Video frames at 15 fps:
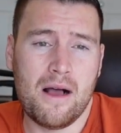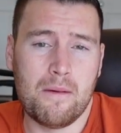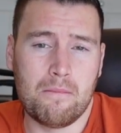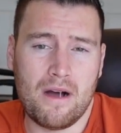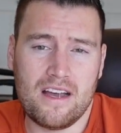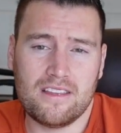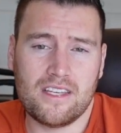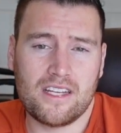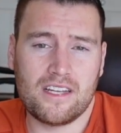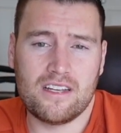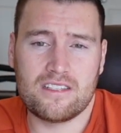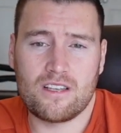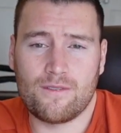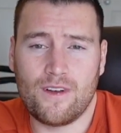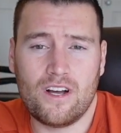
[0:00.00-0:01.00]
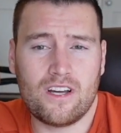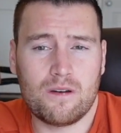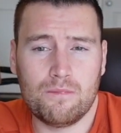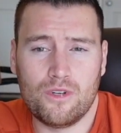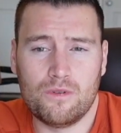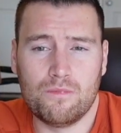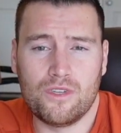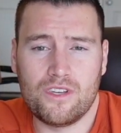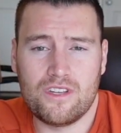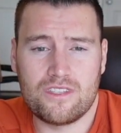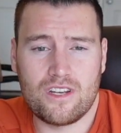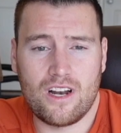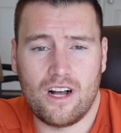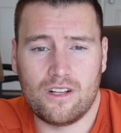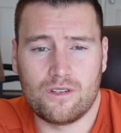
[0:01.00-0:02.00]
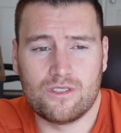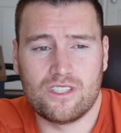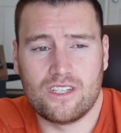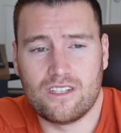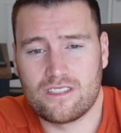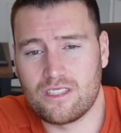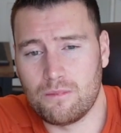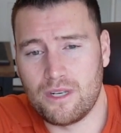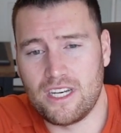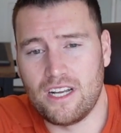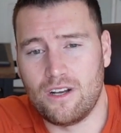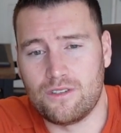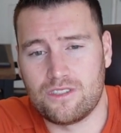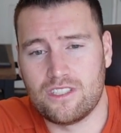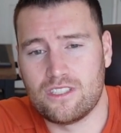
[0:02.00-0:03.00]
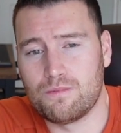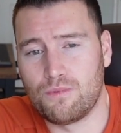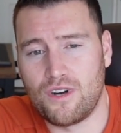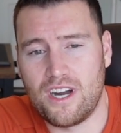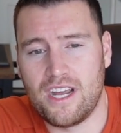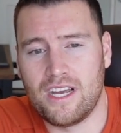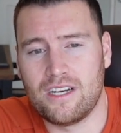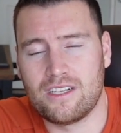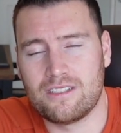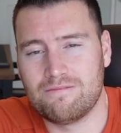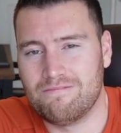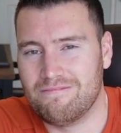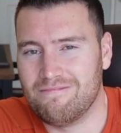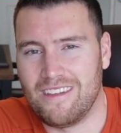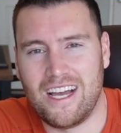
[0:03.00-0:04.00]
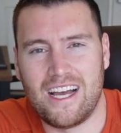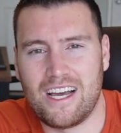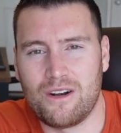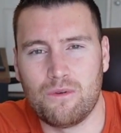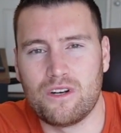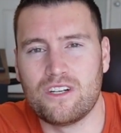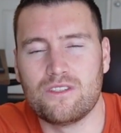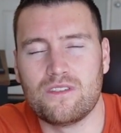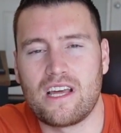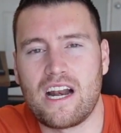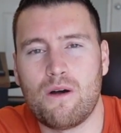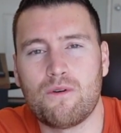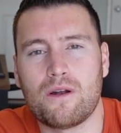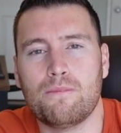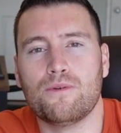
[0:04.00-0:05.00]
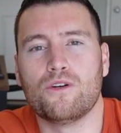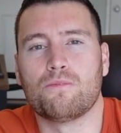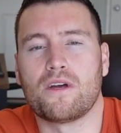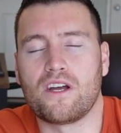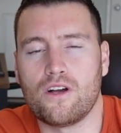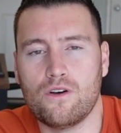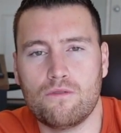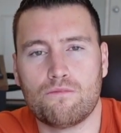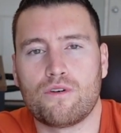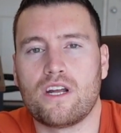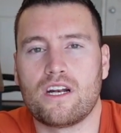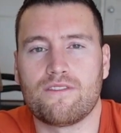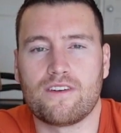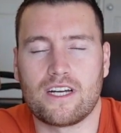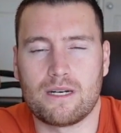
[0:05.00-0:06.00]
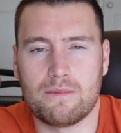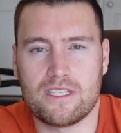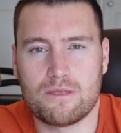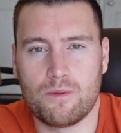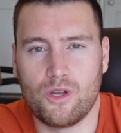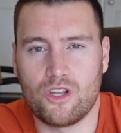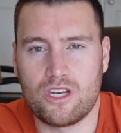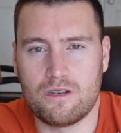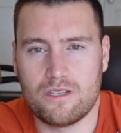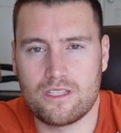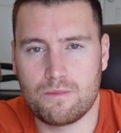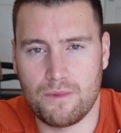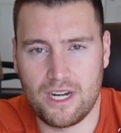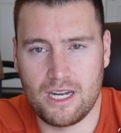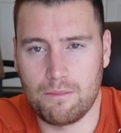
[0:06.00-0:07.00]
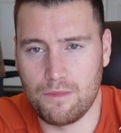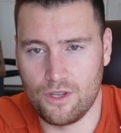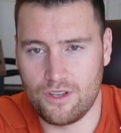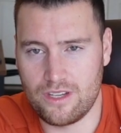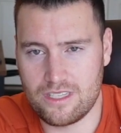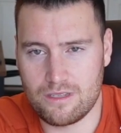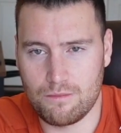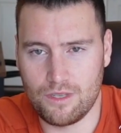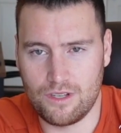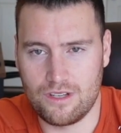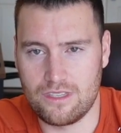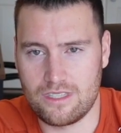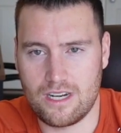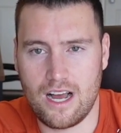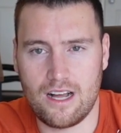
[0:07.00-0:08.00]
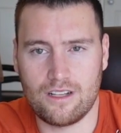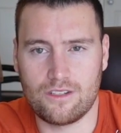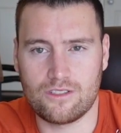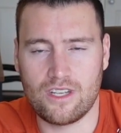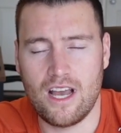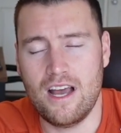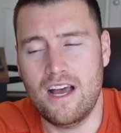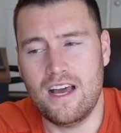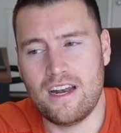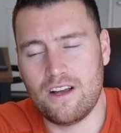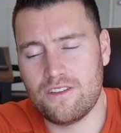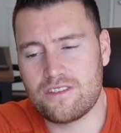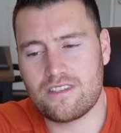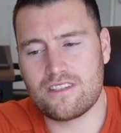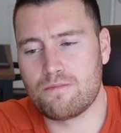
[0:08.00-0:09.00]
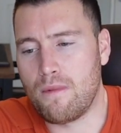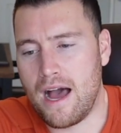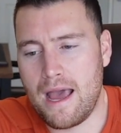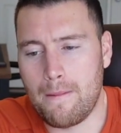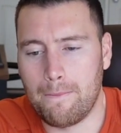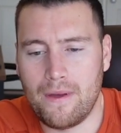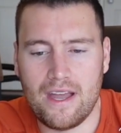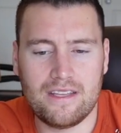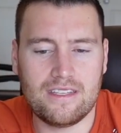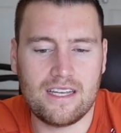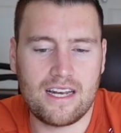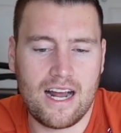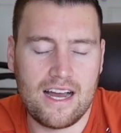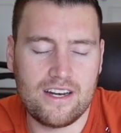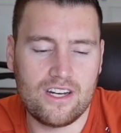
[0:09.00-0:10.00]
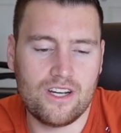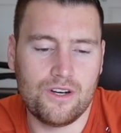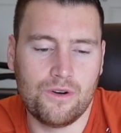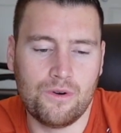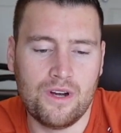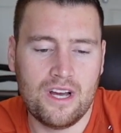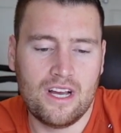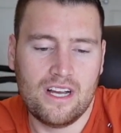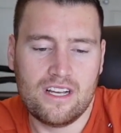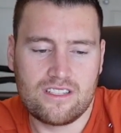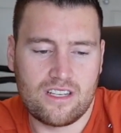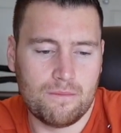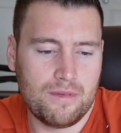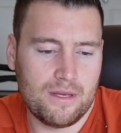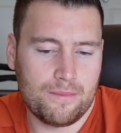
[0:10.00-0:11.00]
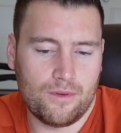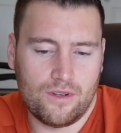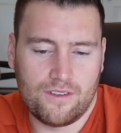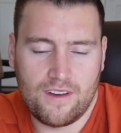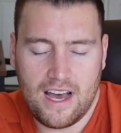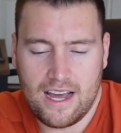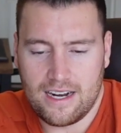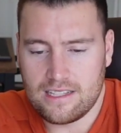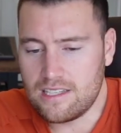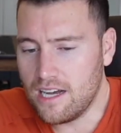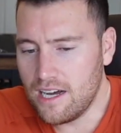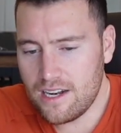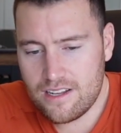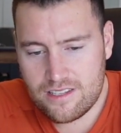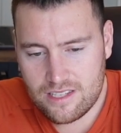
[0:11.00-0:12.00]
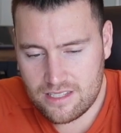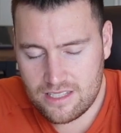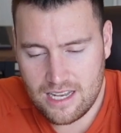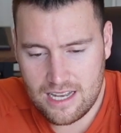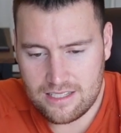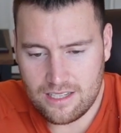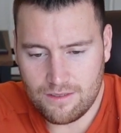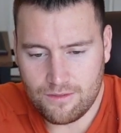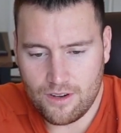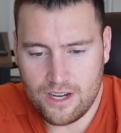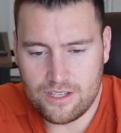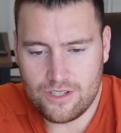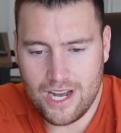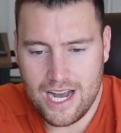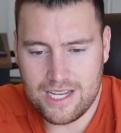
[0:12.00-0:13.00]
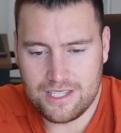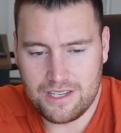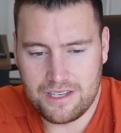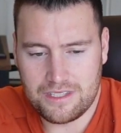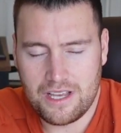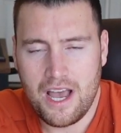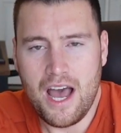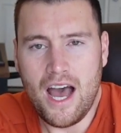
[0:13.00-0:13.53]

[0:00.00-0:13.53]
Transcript: My thing is, if I'm going to build millions of dollars into somebody else's brand, I don't want to do that. I want to build my own brand if I'm going to be spending millions and millions of dollars. Now, this is my opinion. I know some people have had a ton of success in franchises.